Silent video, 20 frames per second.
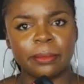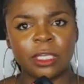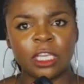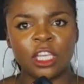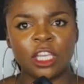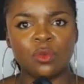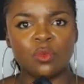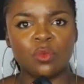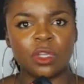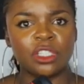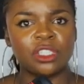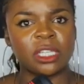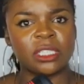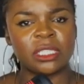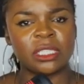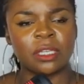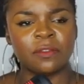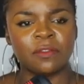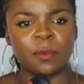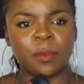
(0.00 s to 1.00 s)
in which
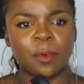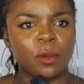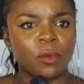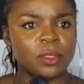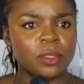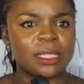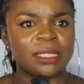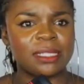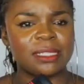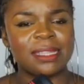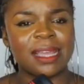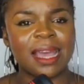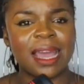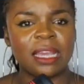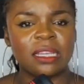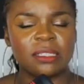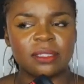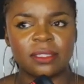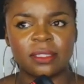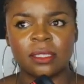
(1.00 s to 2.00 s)
Asafa Paul was at his
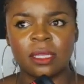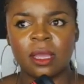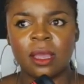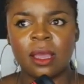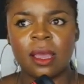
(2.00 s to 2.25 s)
heights,